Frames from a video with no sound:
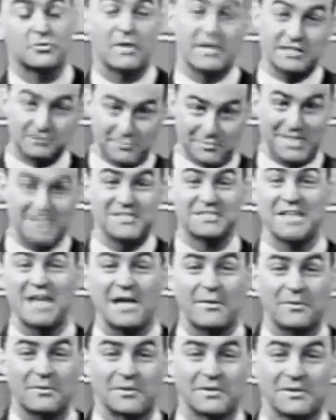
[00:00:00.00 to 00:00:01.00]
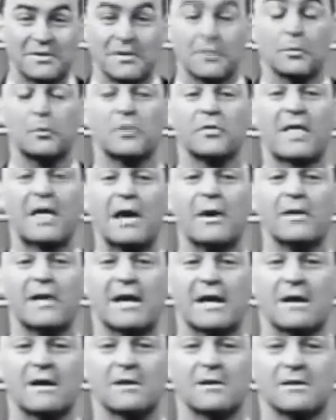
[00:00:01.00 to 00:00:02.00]
transmits sound. Without
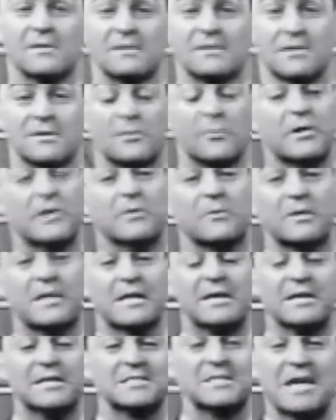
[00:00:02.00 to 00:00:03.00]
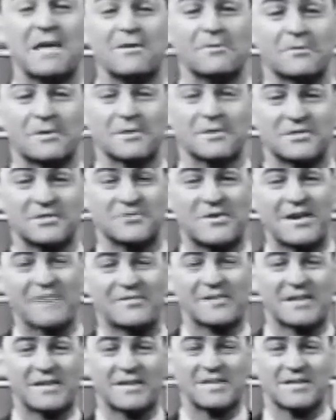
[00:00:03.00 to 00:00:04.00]
air, we don't get any sound
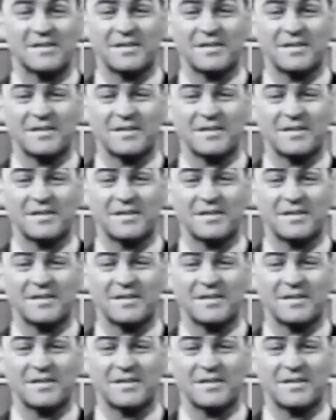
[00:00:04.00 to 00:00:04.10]
traveling.